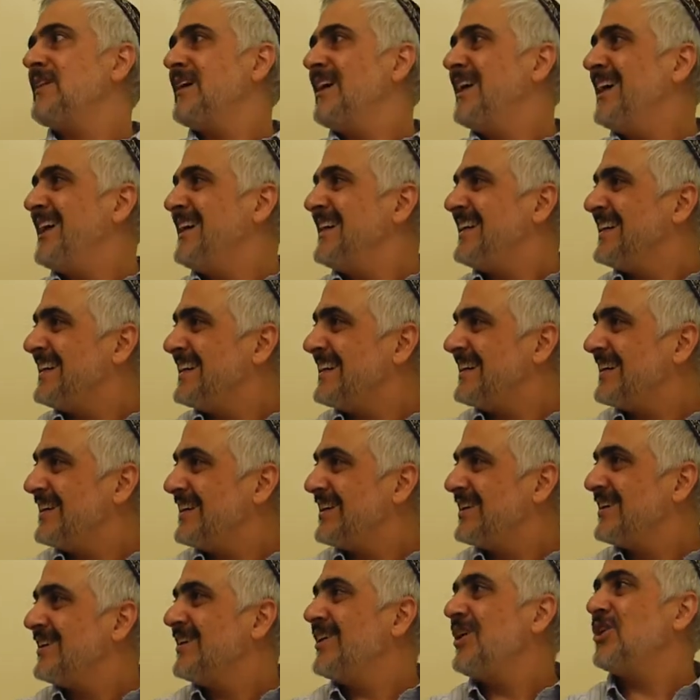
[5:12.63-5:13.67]

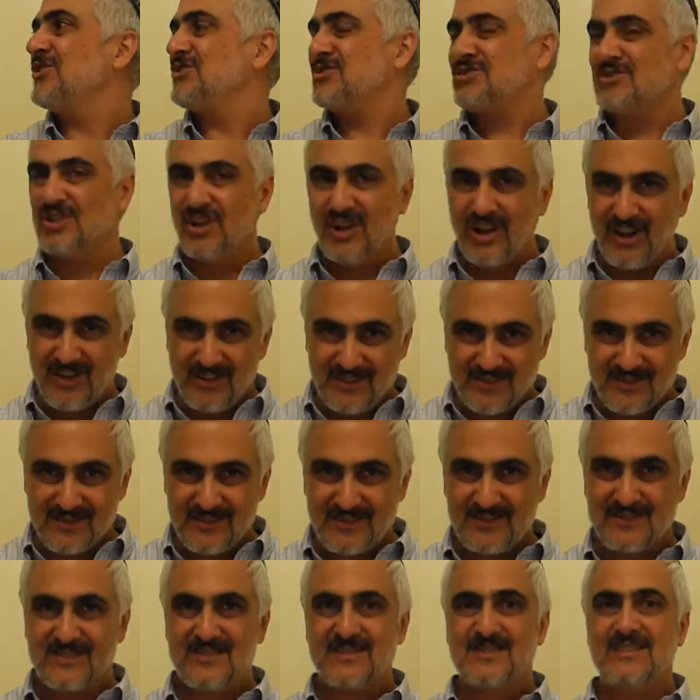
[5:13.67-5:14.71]
A star.
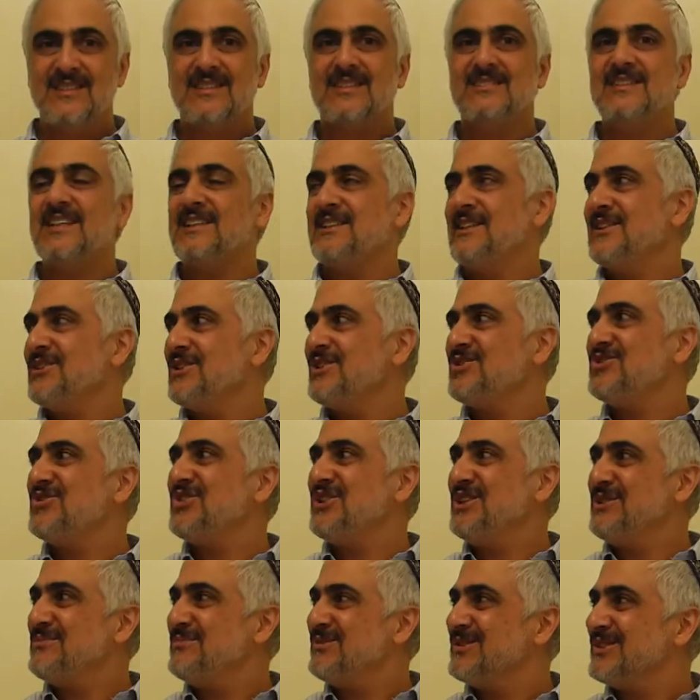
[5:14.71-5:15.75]
Is that Yiddish
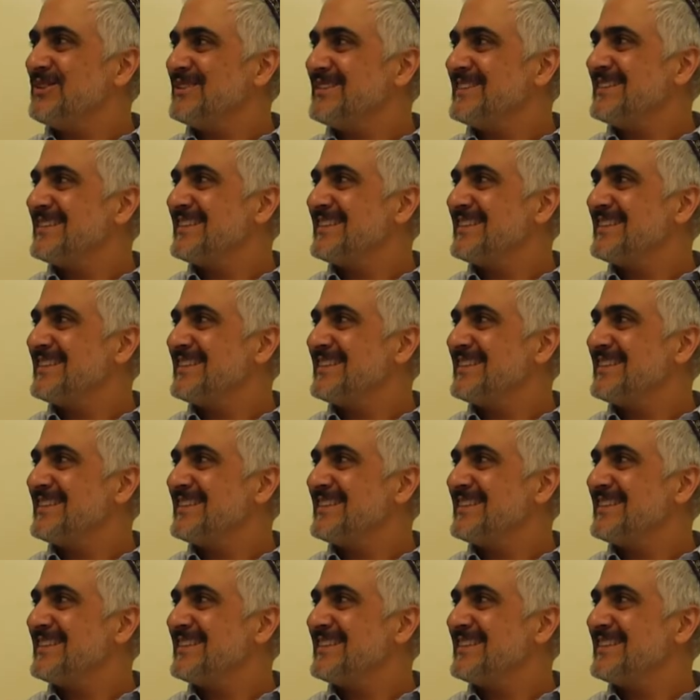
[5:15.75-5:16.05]
or Hebrew?